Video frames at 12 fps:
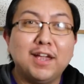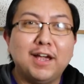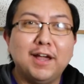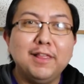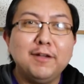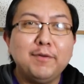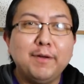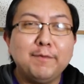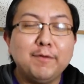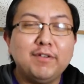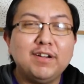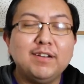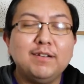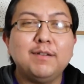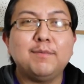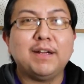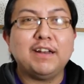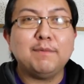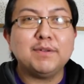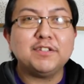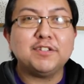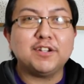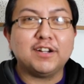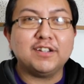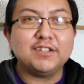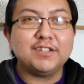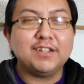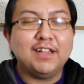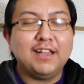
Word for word: Hello everyone, my name is Josh.